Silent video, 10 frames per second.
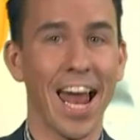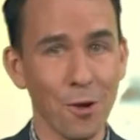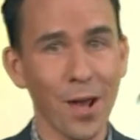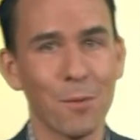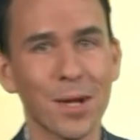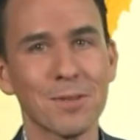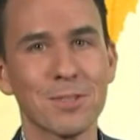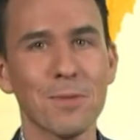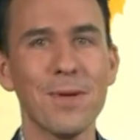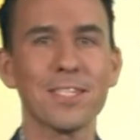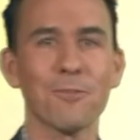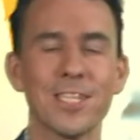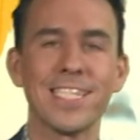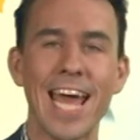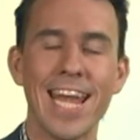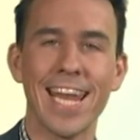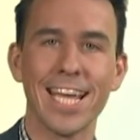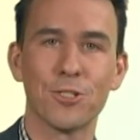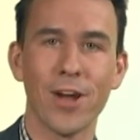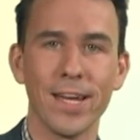Hello and welcome to the Met Office
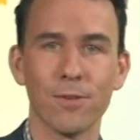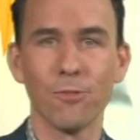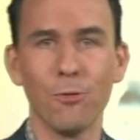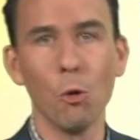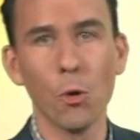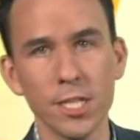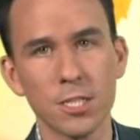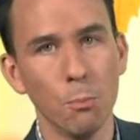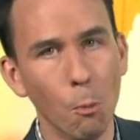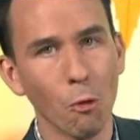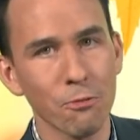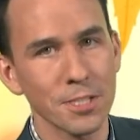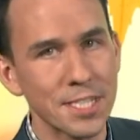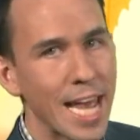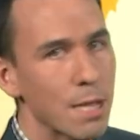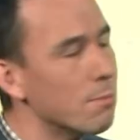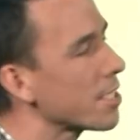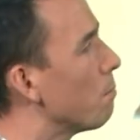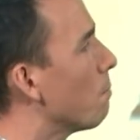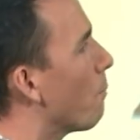10-day trend. The four words, more of the same,
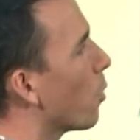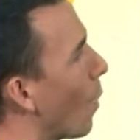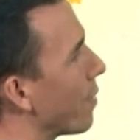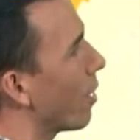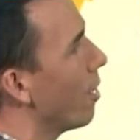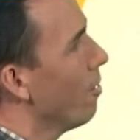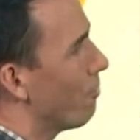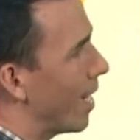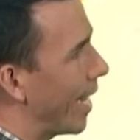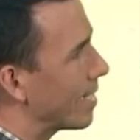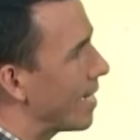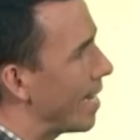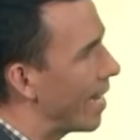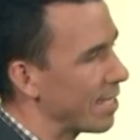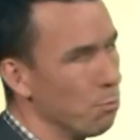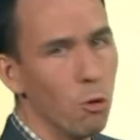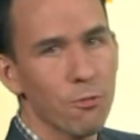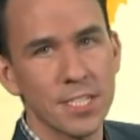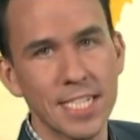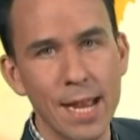sum up the weather for the next 10 days. More
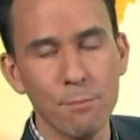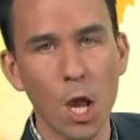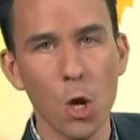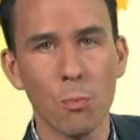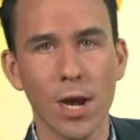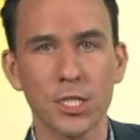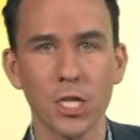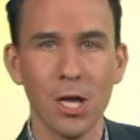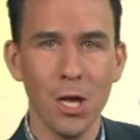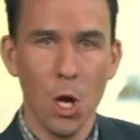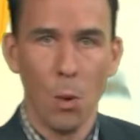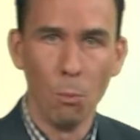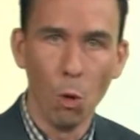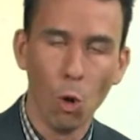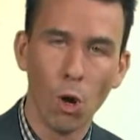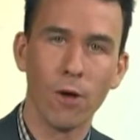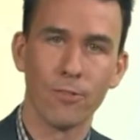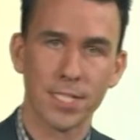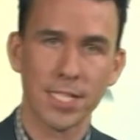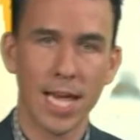of the same low pressure, more
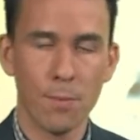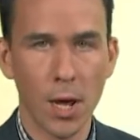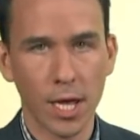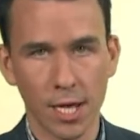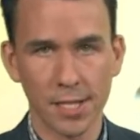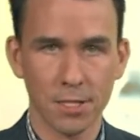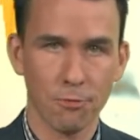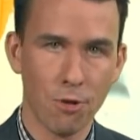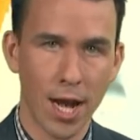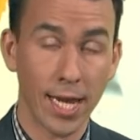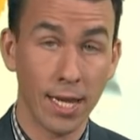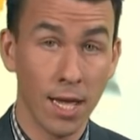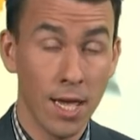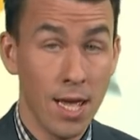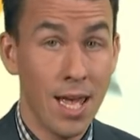of the same kind of rain.